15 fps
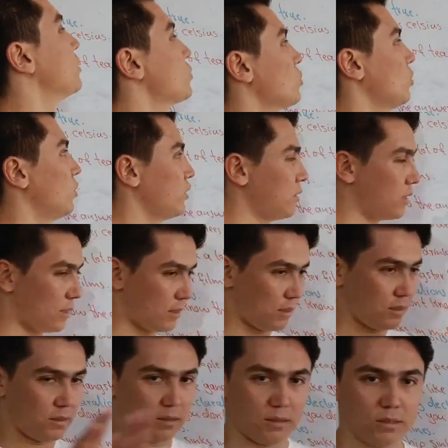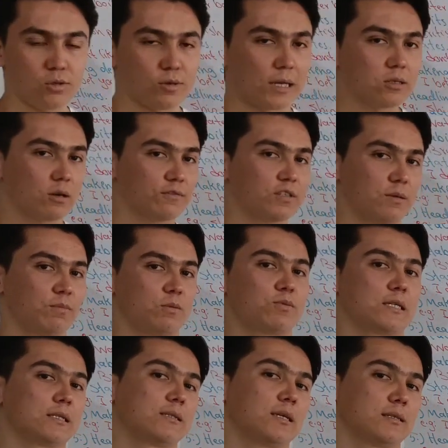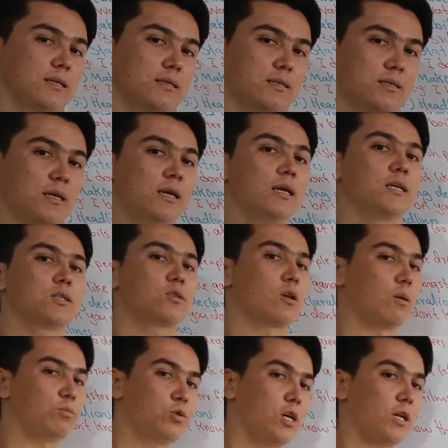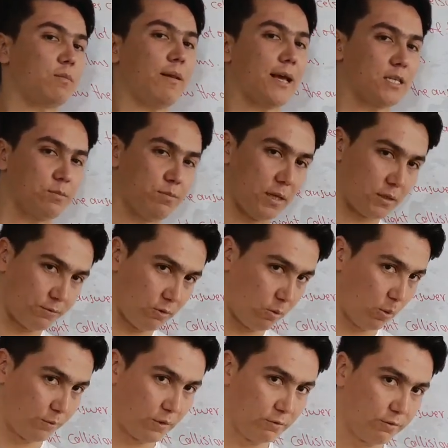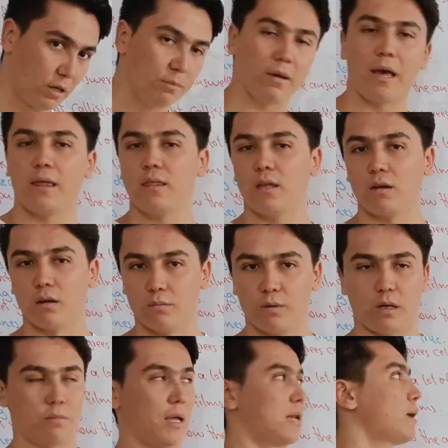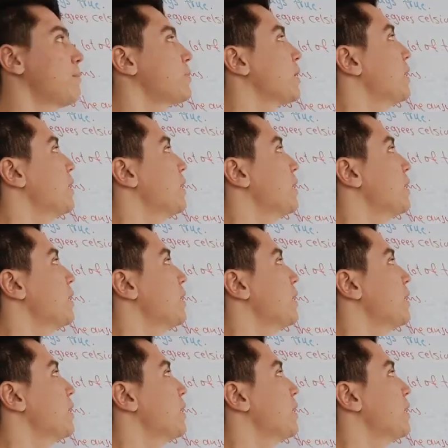So the structure of simple present tense is subject plus base form of the verb and the complement.